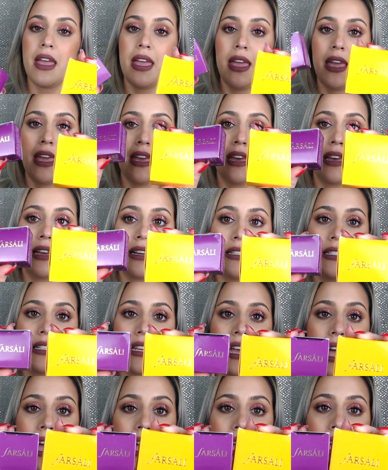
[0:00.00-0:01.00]
and
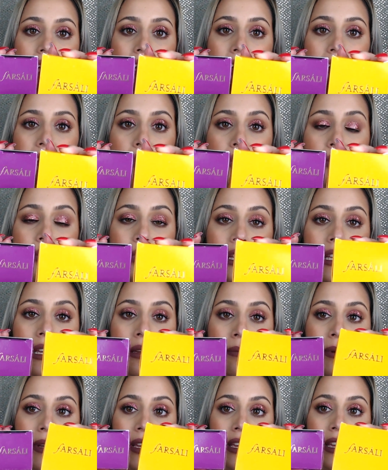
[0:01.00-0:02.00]
I have really
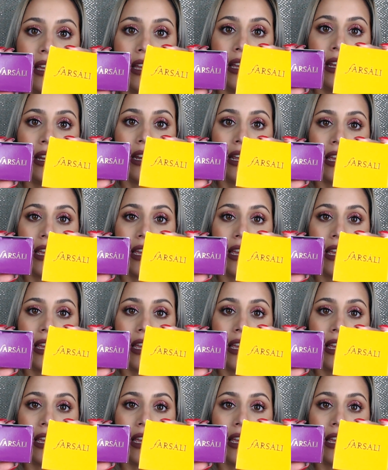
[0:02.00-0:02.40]
been